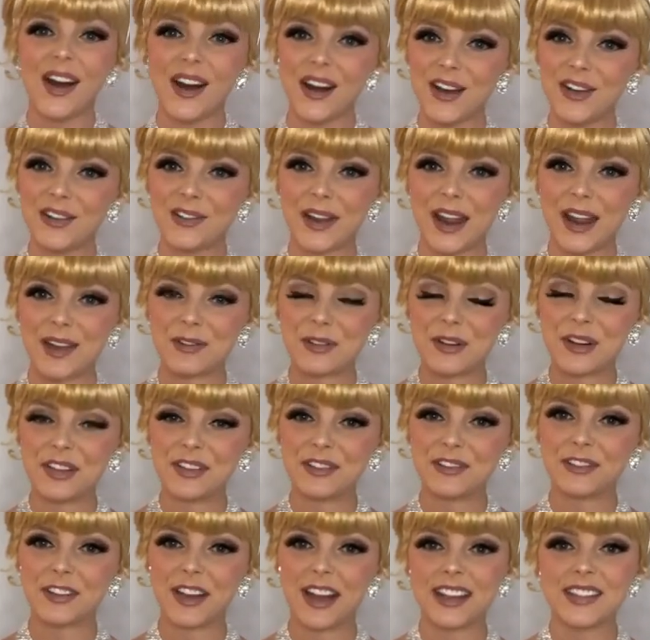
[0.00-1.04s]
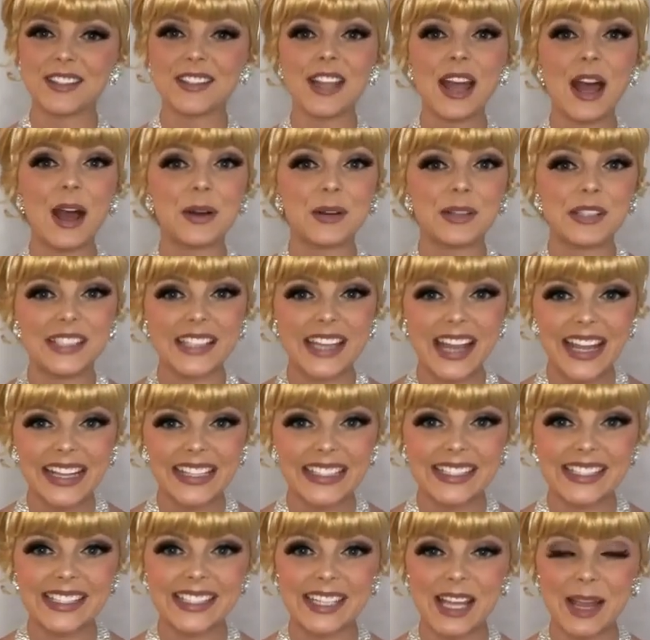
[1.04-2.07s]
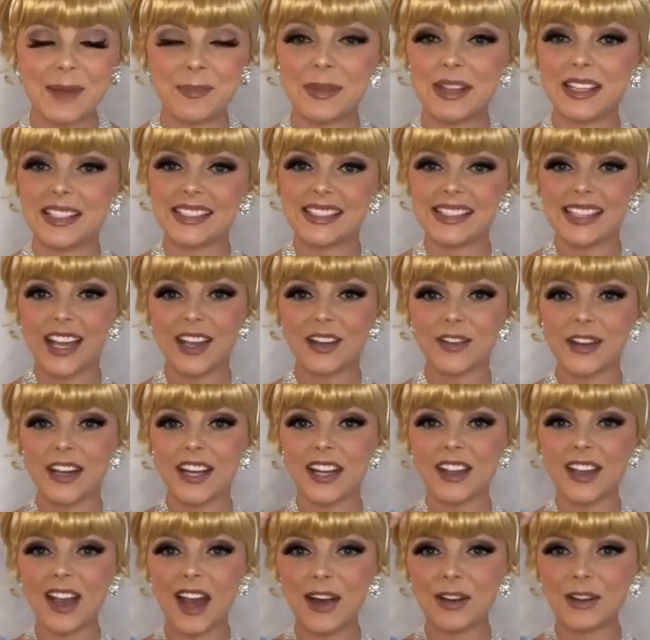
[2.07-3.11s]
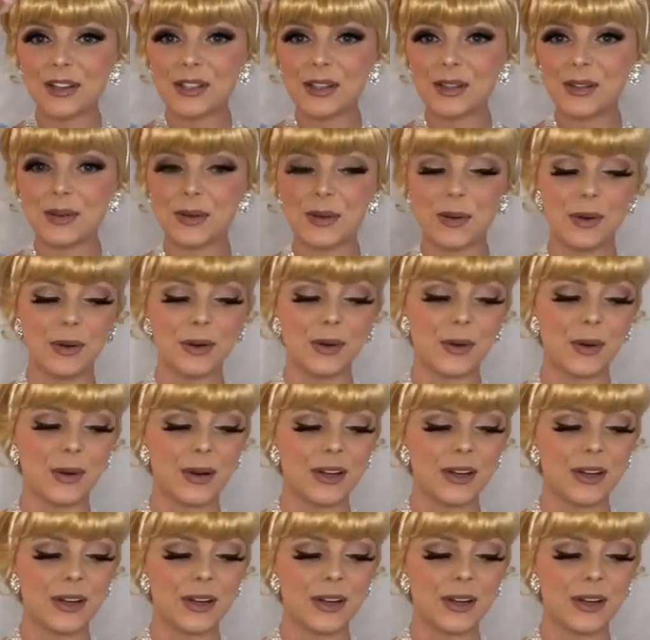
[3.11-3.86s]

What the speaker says: Alright Royal friends, our next step is decorating our unicorn